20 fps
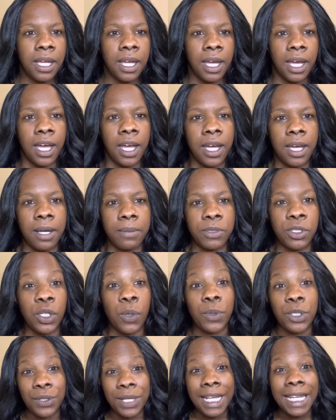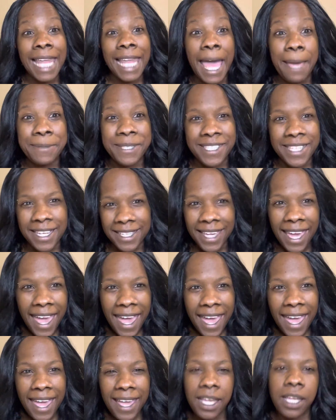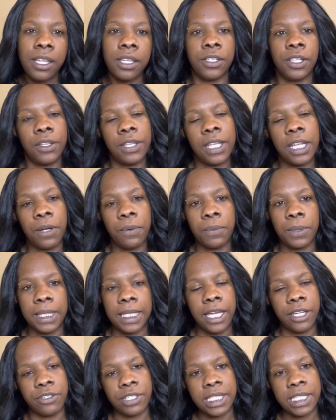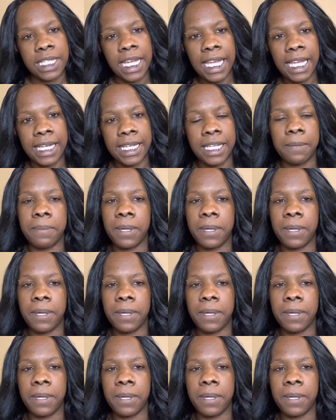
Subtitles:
when you clap and say yay, they don't really understand it.